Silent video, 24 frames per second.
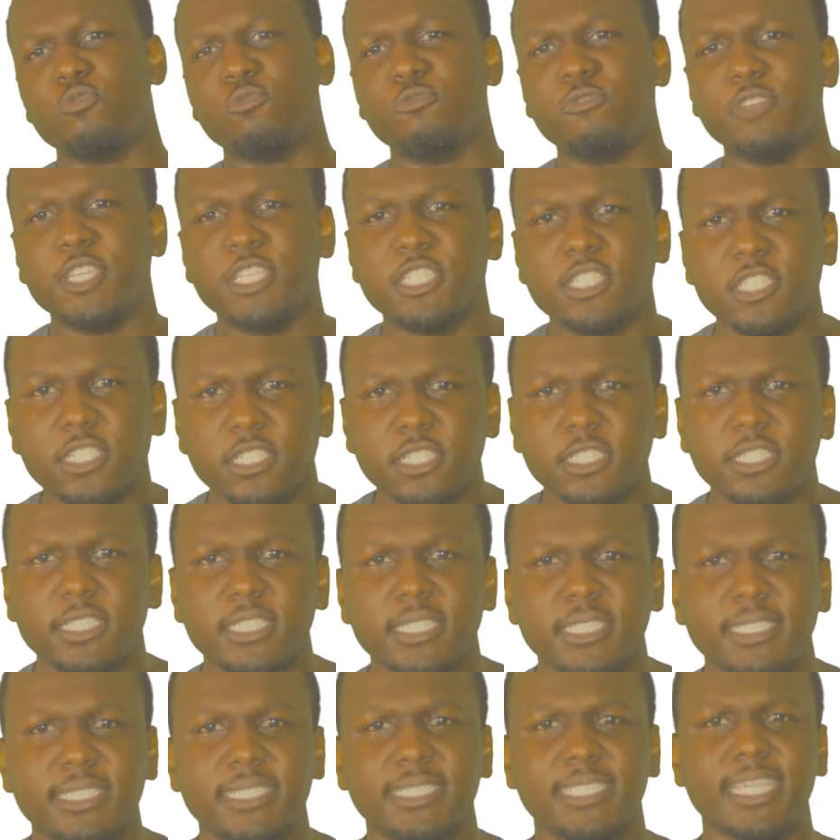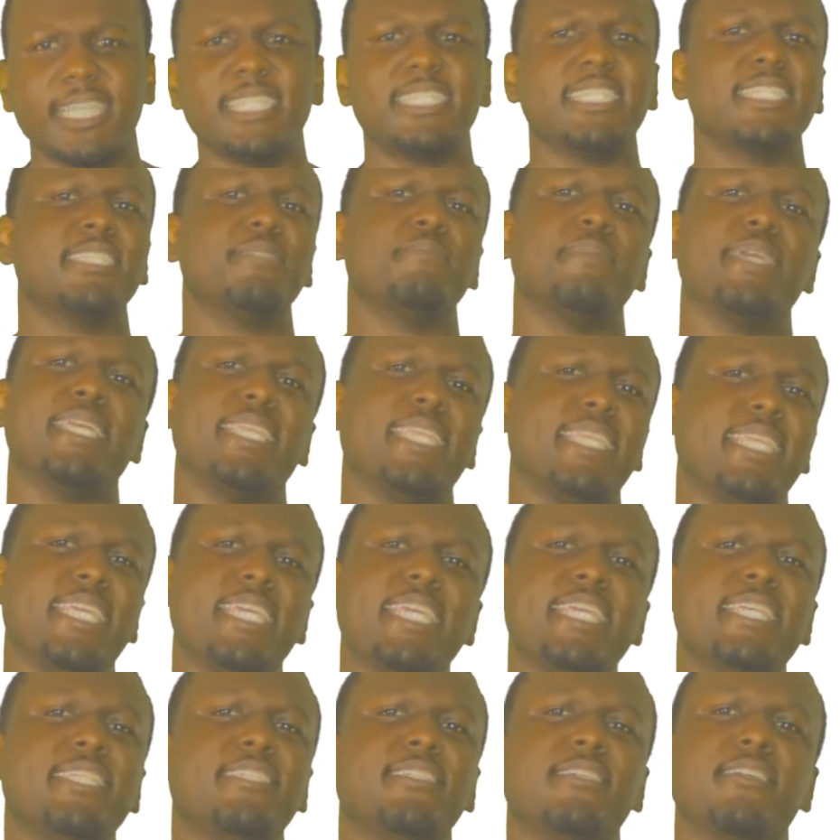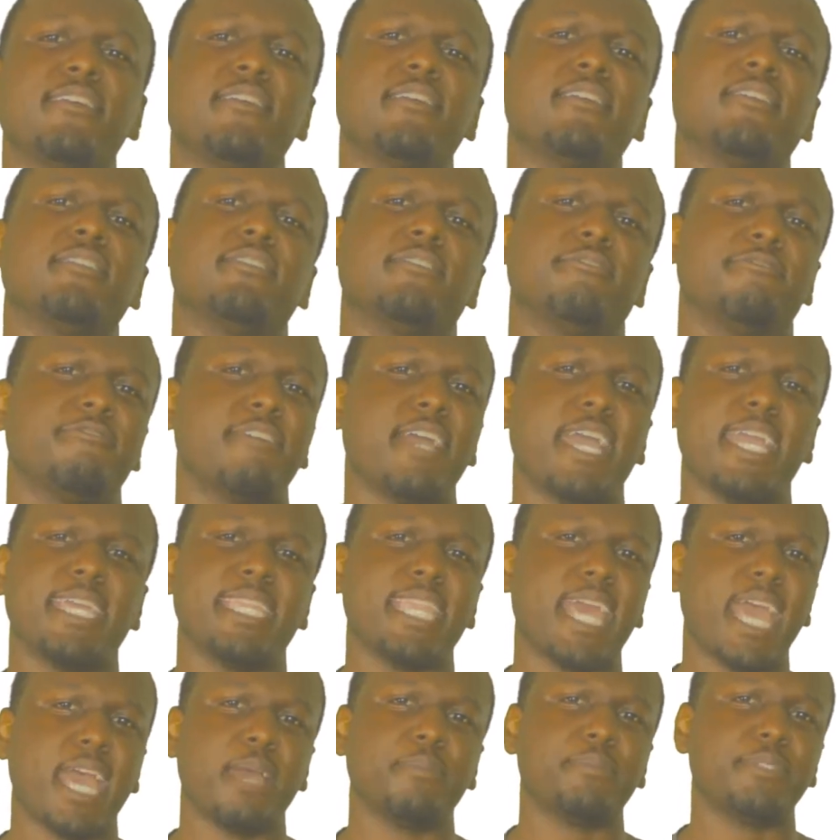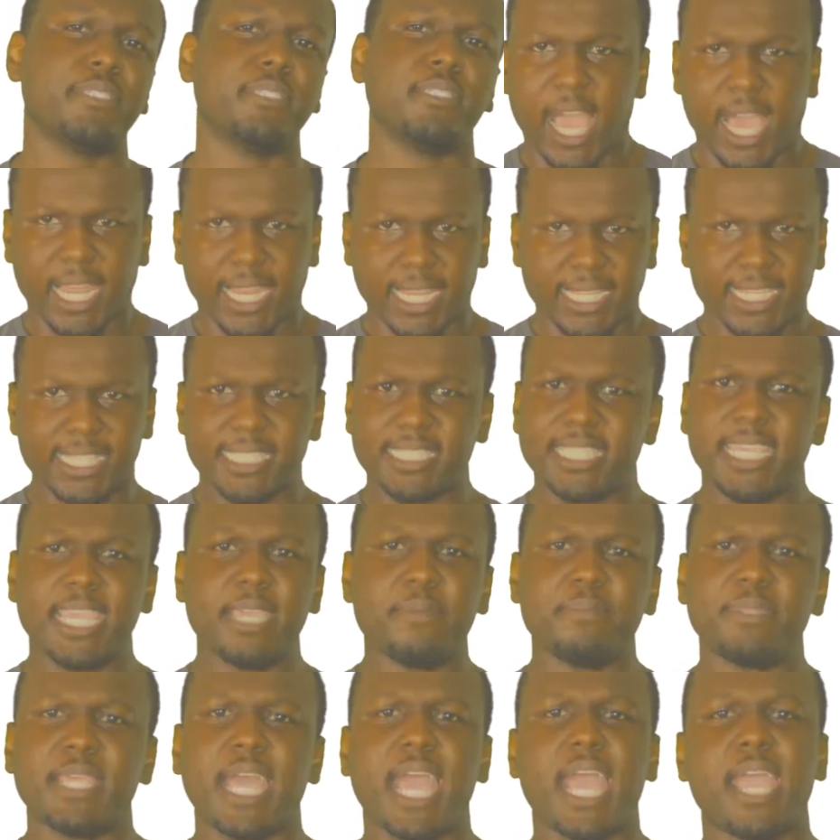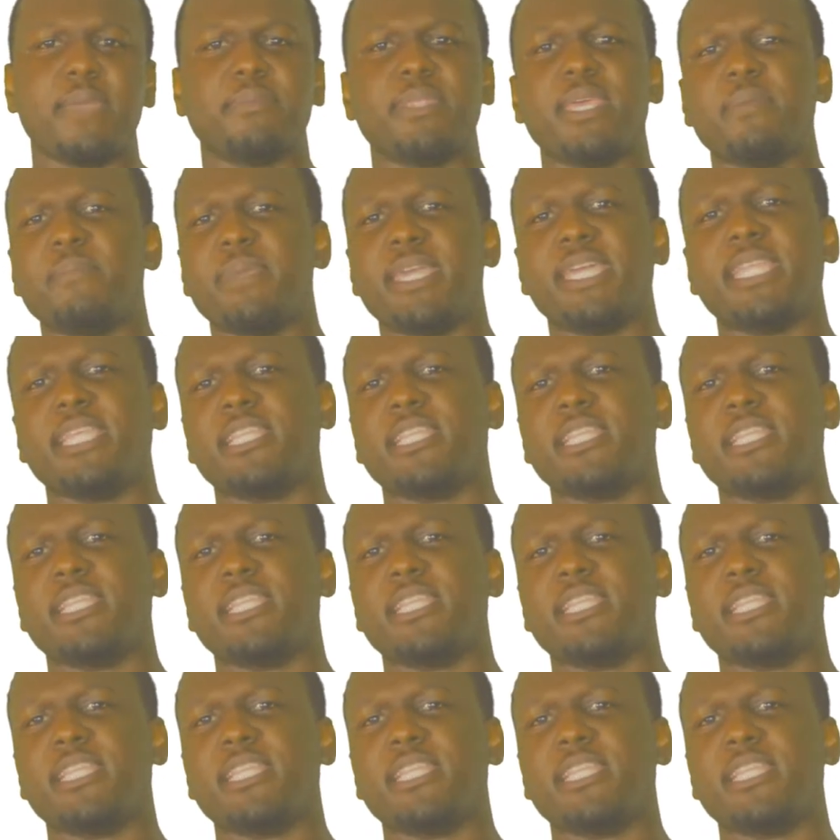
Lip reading: feature, they just made it easier to find apps, and at the same time they made